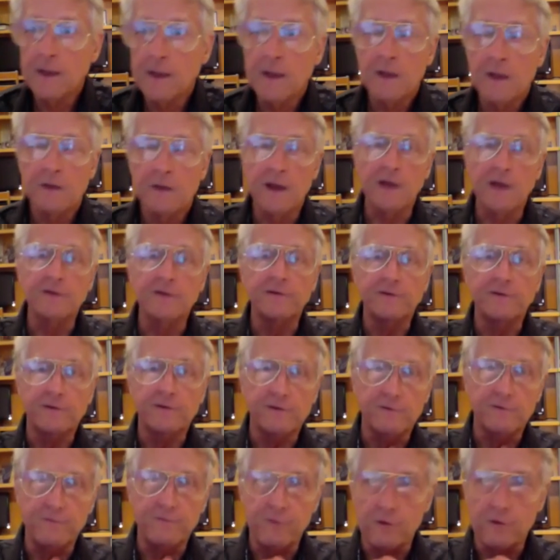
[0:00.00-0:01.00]

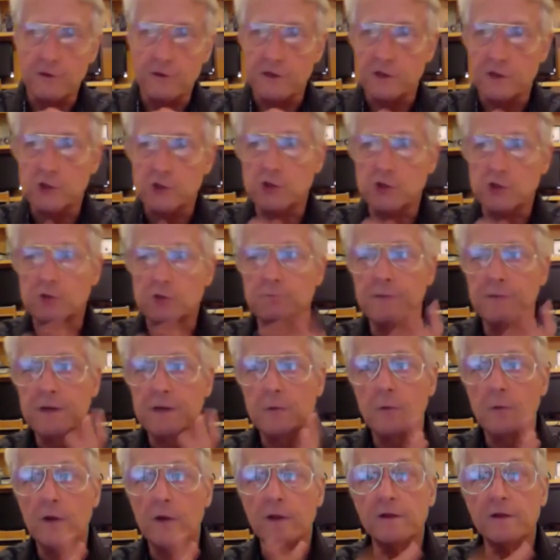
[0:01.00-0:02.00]
1964-ish.
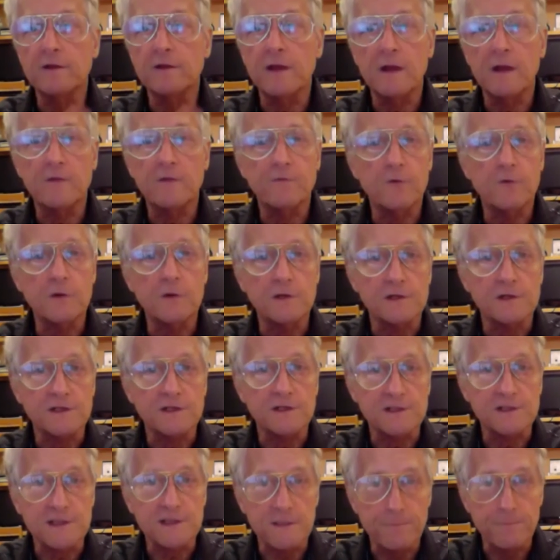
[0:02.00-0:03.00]
Meanwhile, in California,
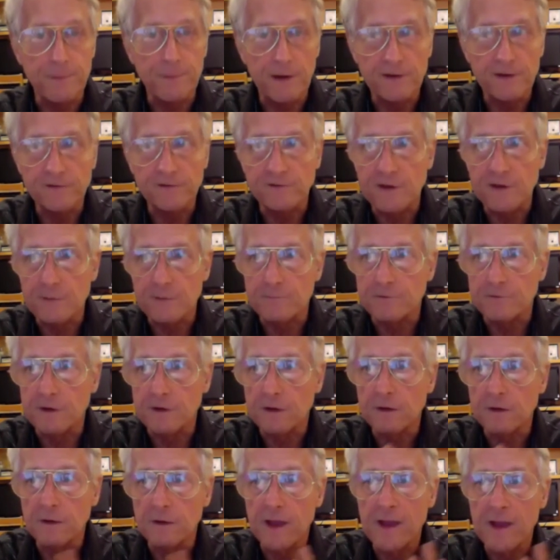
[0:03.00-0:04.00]
step by step,
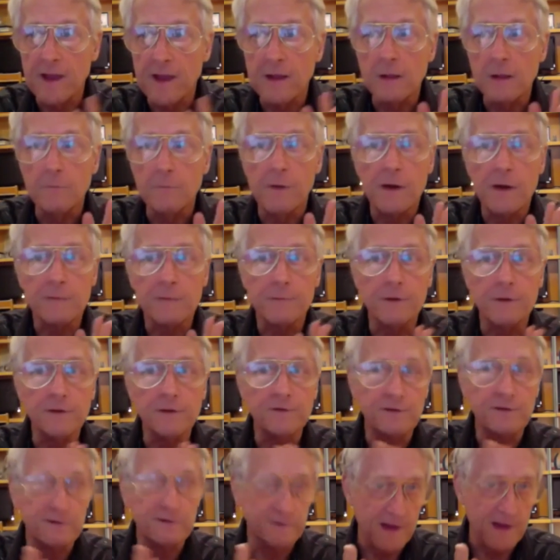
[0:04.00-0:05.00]
Doug Engelbart builds
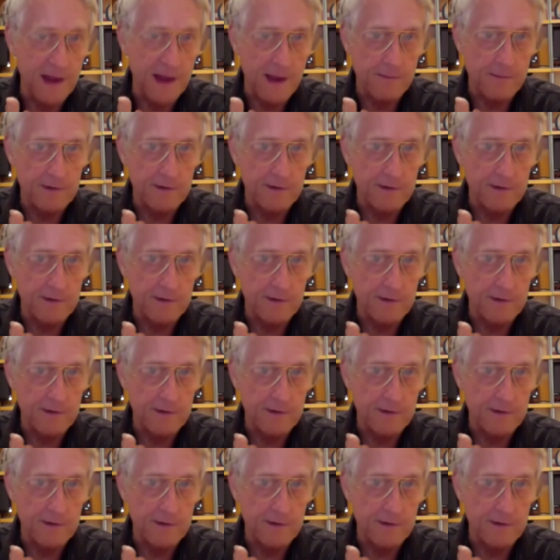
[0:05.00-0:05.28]
his lab.